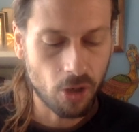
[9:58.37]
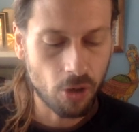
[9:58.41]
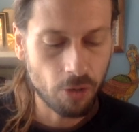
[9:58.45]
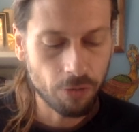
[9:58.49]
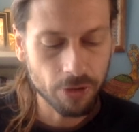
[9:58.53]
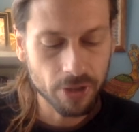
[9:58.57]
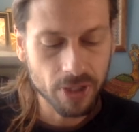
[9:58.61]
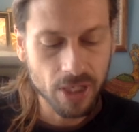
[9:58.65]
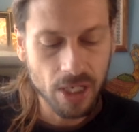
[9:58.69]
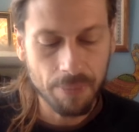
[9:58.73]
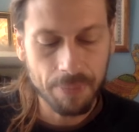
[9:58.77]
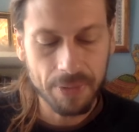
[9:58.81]

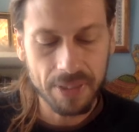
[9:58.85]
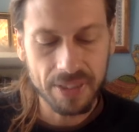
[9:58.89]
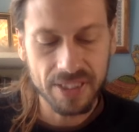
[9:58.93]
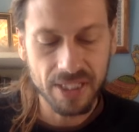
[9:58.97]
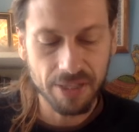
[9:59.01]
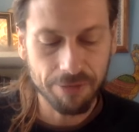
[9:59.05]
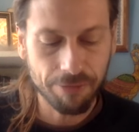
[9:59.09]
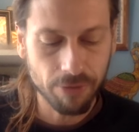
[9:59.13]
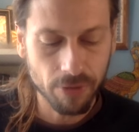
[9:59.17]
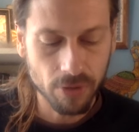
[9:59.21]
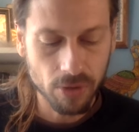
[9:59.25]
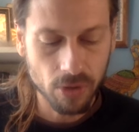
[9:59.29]
overcoming
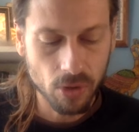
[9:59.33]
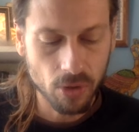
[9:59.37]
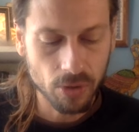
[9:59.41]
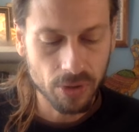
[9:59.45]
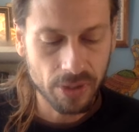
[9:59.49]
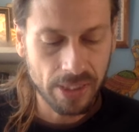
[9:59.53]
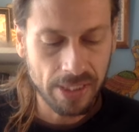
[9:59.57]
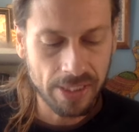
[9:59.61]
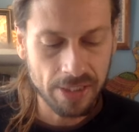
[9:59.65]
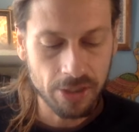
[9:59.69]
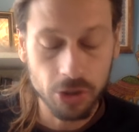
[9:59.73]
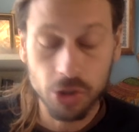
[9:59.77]

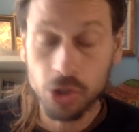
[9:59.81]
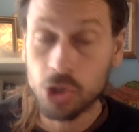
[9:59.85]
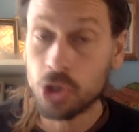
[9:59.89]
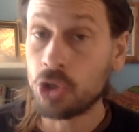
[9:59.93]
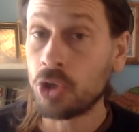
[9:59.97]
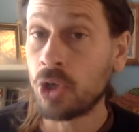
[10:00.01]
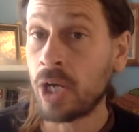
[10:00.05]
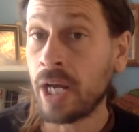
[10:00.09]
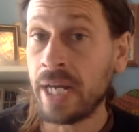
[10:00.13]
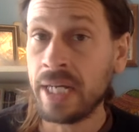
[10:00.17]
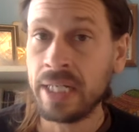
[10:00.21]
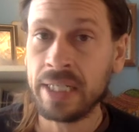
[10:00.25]
difficulties,
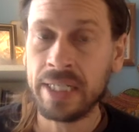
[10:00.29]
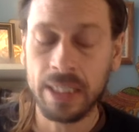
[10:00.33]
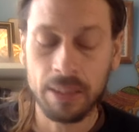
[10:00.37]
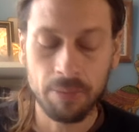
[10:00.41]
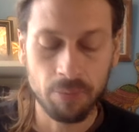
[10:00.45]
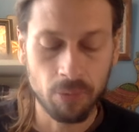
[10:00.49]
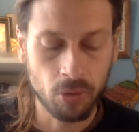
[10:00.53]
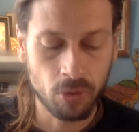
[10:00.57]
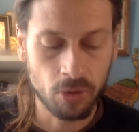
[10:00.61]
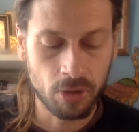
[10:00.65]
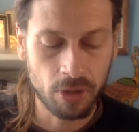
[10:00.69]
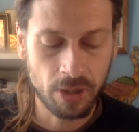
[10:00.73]

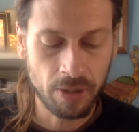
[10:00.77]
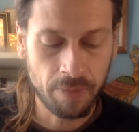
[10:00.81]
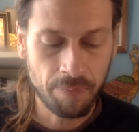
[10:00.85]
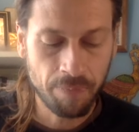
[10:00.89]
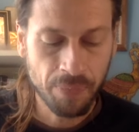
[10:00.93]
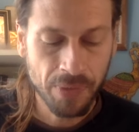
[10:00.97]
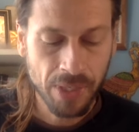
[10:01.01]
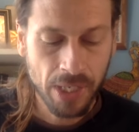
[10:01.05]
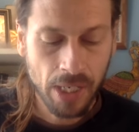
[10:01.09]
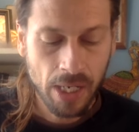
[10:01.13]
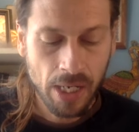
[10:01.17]
training more,